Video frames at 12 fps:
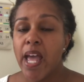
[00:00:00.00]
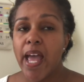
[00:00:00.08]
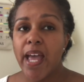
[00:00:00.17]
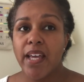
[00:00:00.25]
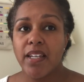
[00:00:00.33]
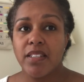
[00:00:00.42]

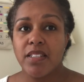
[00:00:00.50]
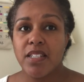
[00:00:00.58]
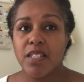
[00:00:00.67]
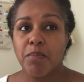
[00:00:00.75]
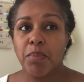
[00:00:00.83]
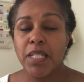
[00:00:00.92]

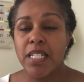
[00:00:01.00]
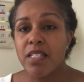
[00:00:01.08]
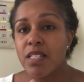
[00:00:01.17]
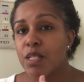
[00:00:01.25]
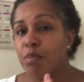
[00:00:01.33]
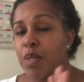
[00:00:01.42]
and
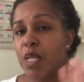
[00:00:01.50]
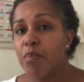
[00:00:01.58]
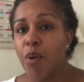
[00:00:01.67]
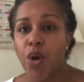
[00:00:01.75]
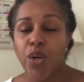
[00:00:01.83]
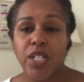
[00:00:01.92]
places to be,
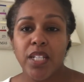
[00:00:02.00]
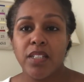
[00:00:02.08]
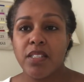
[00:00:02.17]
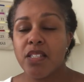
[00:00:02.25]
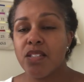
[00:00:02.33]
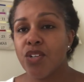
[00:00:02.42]

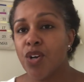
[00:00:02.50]
parties,